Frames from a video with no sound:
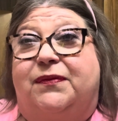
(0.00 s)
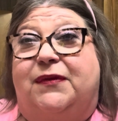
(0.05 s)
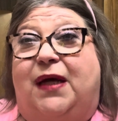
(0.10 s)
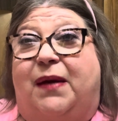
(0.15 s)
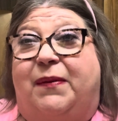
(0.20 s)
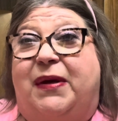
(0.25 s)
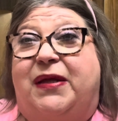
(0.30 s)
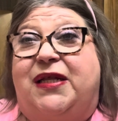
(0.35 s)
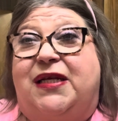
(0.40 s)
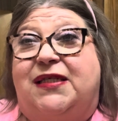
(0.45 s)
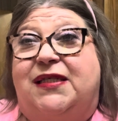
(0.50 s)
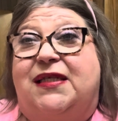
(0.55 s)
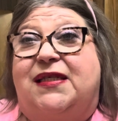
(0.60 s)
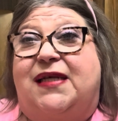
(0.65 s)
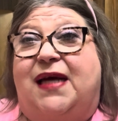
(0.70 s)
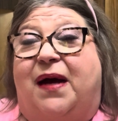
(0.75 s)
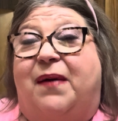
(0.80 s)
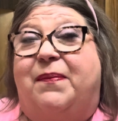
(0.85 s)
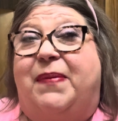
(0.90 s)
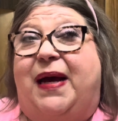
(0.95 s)
I mean, this is
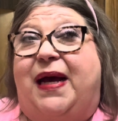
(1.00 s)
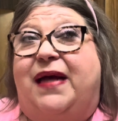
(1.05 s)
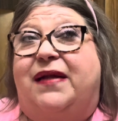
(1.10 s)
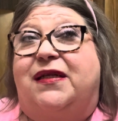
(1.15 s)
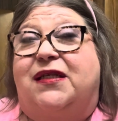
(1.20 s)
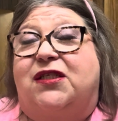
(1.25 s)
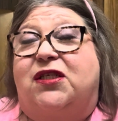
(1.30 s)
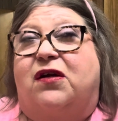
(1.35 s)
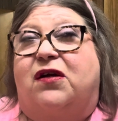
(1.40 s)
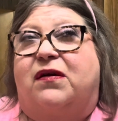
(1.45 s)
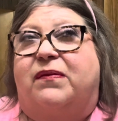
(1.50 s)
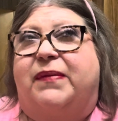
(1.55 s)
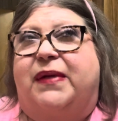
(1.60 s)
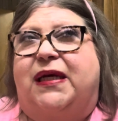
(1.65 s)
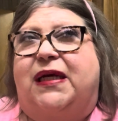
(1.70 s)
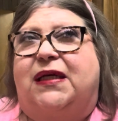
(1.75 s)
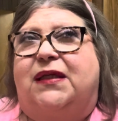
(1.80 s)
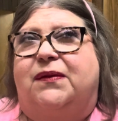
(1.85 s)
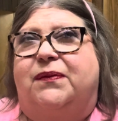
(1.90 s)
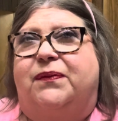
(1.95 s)
how bad this hurt me.